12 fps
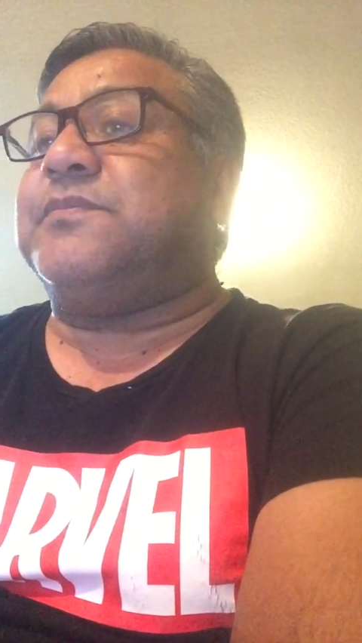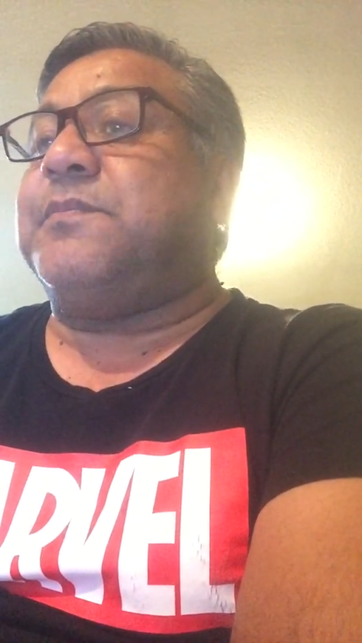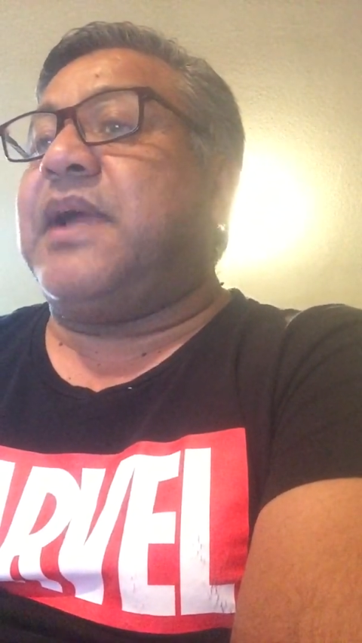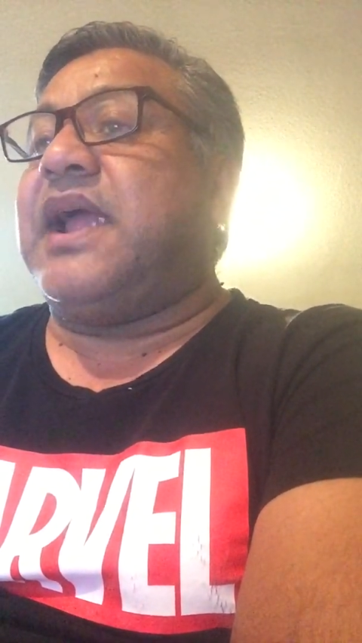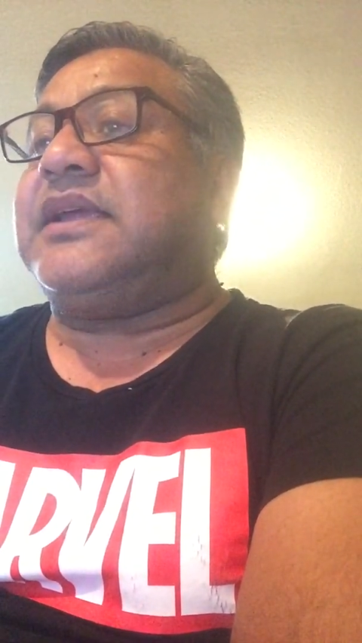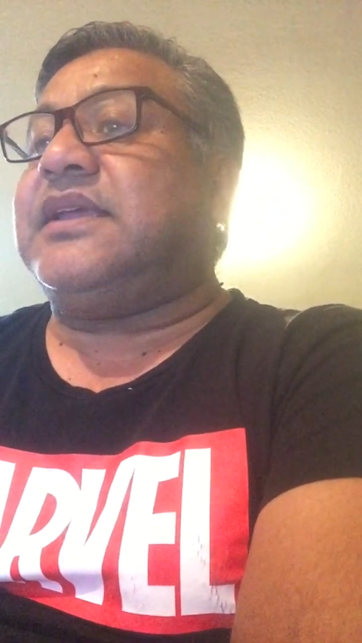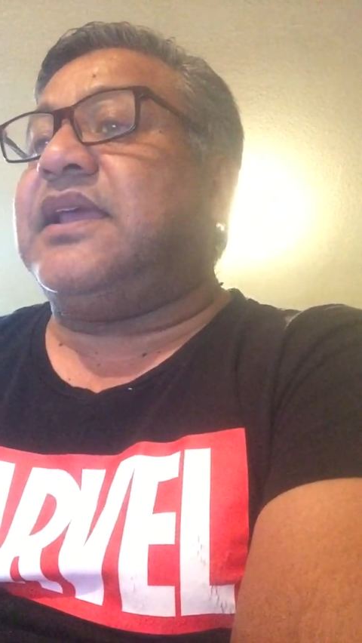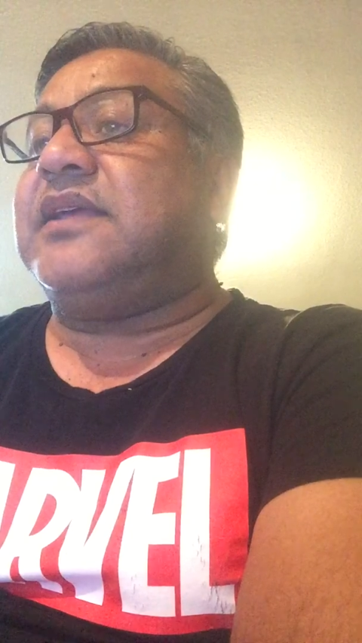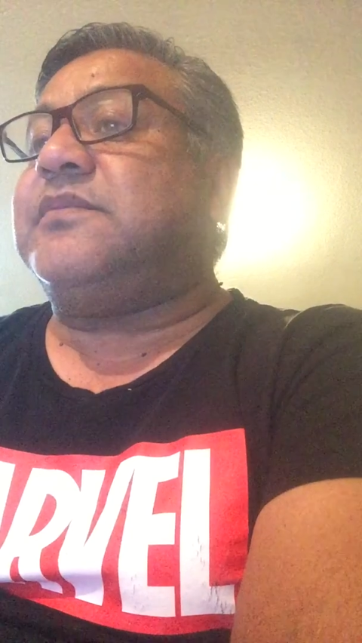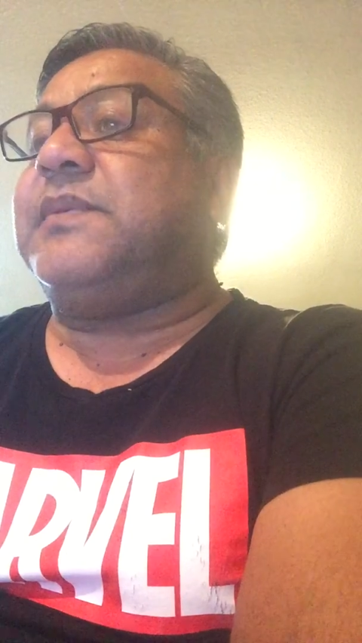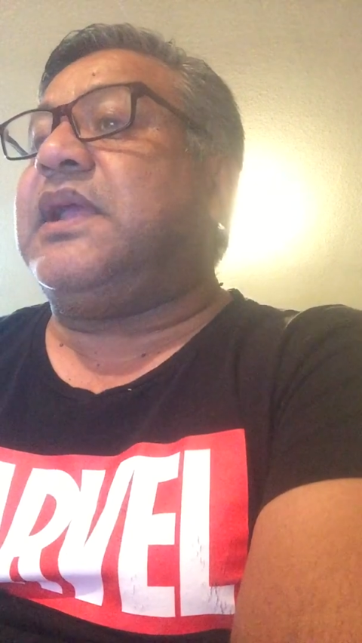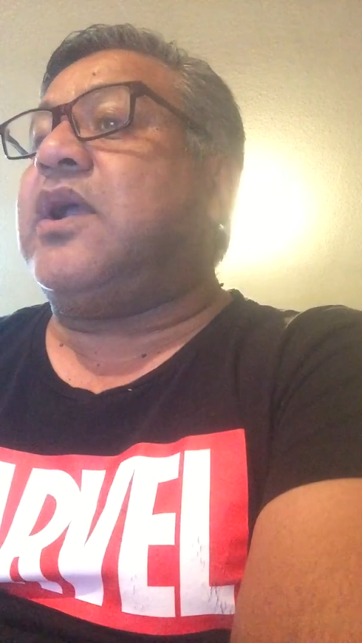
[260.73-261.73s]

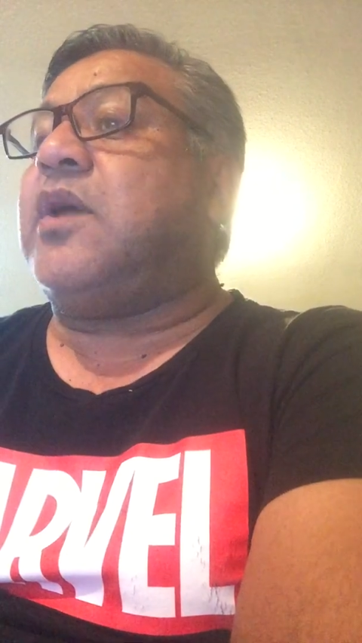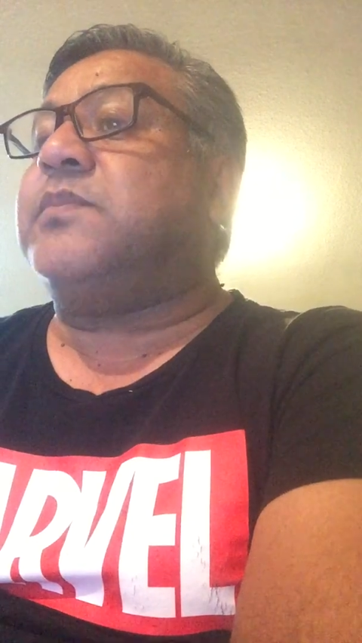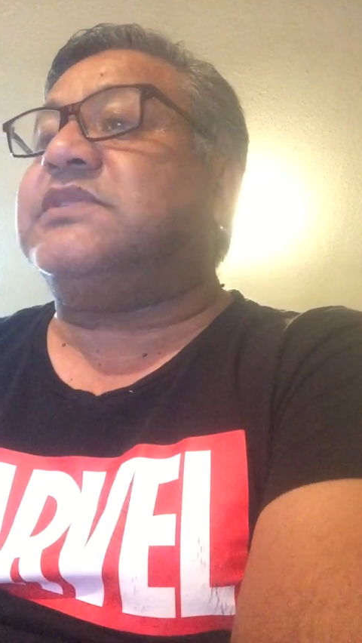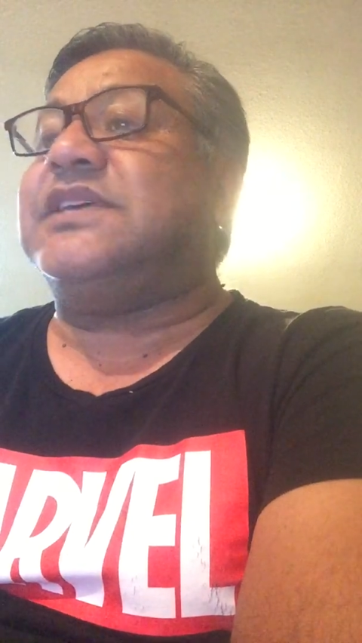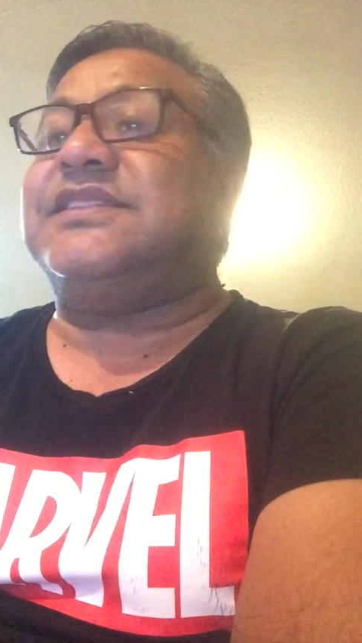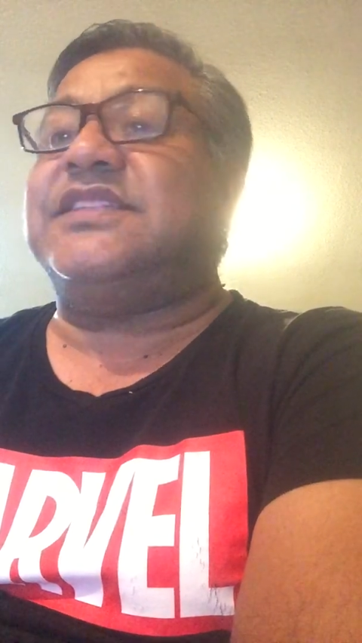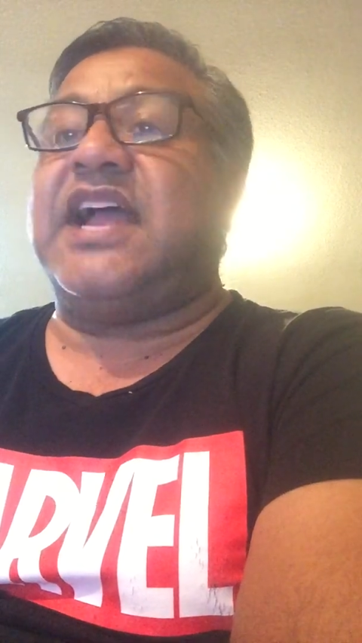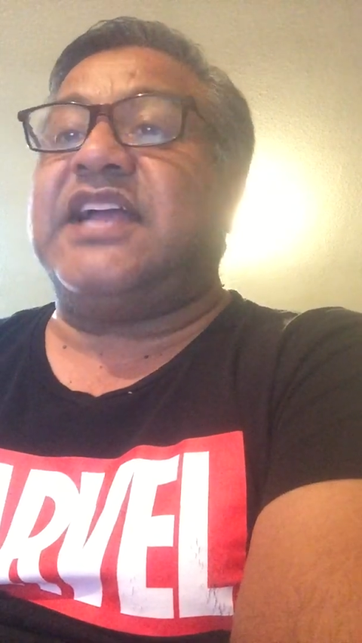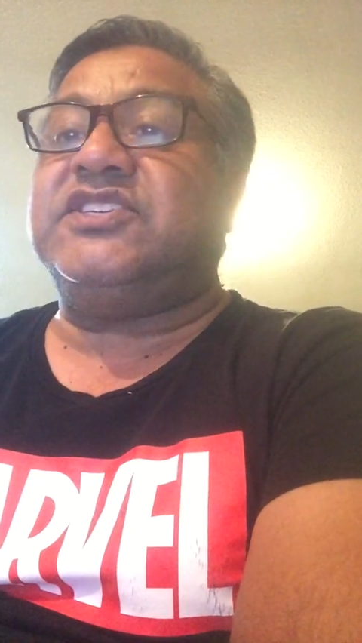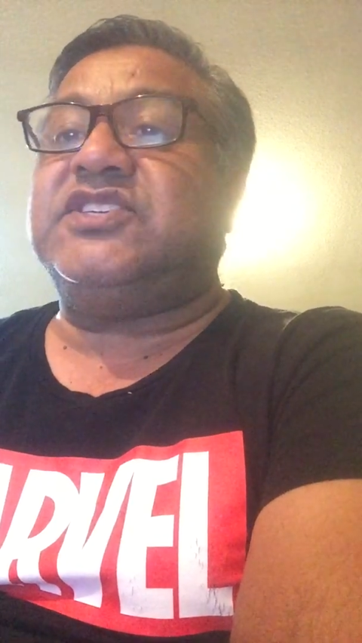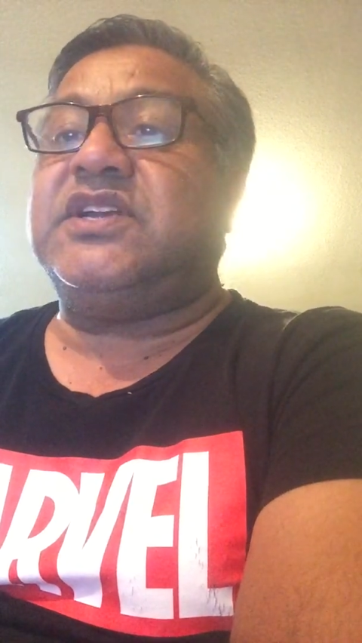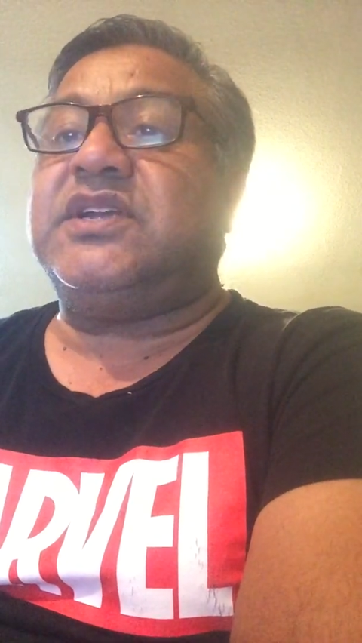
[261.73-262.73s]
market becomes a
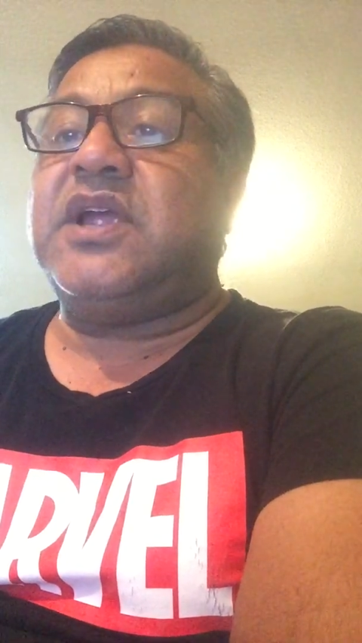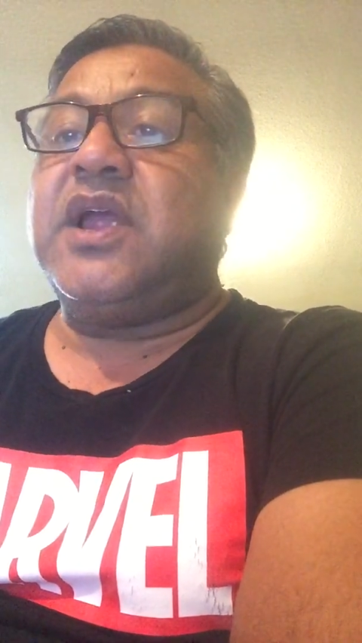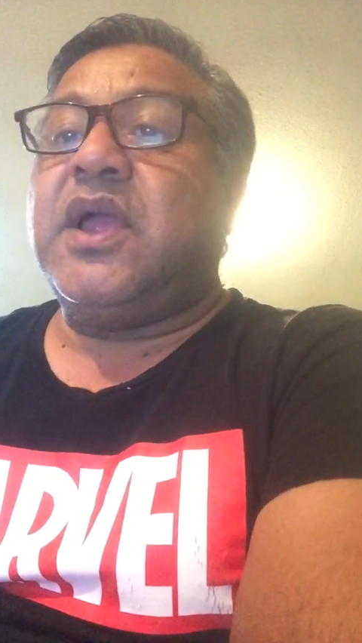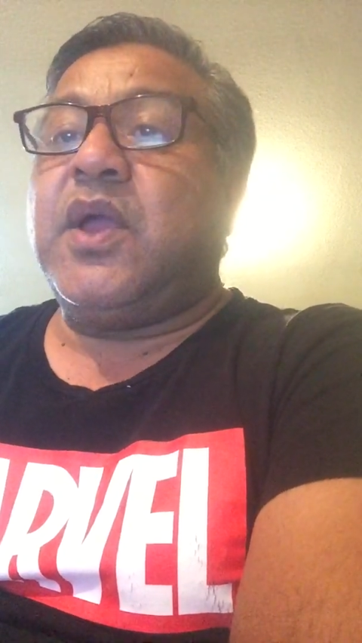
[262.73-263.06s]
danger.